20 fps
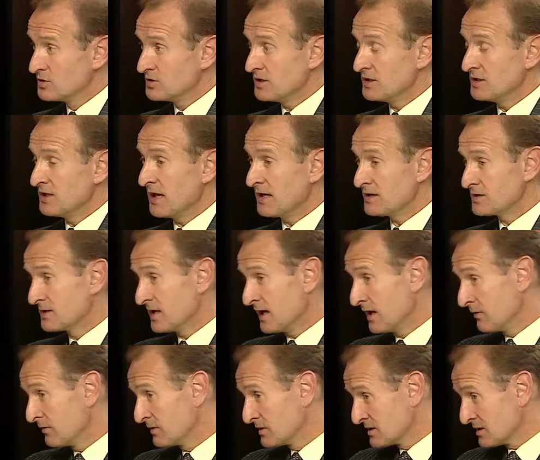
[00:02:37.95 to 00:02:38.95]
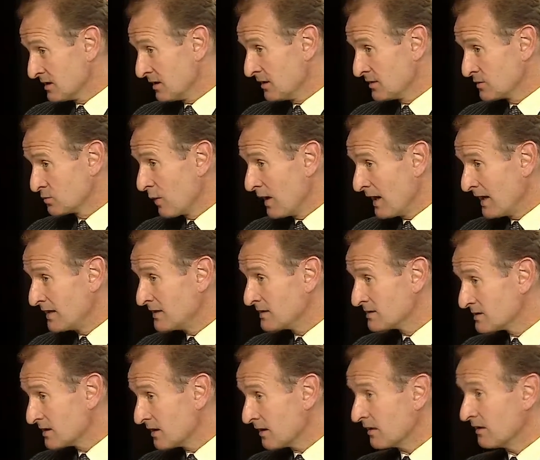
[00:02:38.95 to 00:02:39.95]
It has now, the star has waned
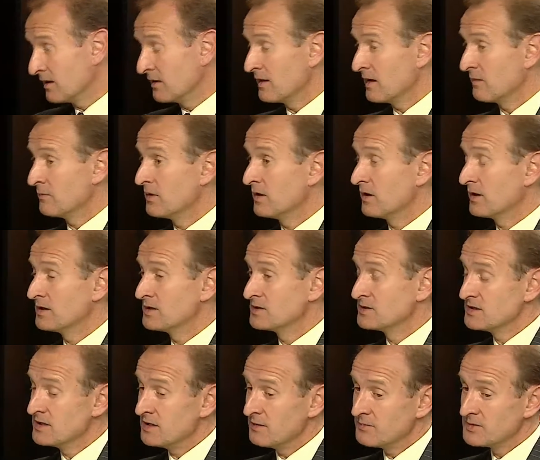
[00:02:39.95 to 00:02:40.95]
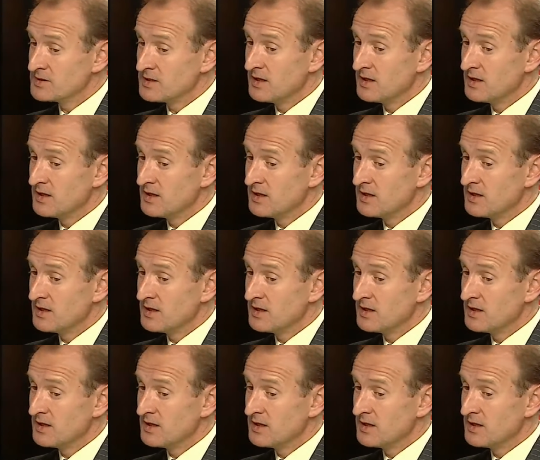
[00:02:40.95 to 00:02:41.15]
certainly, and that market has dipped,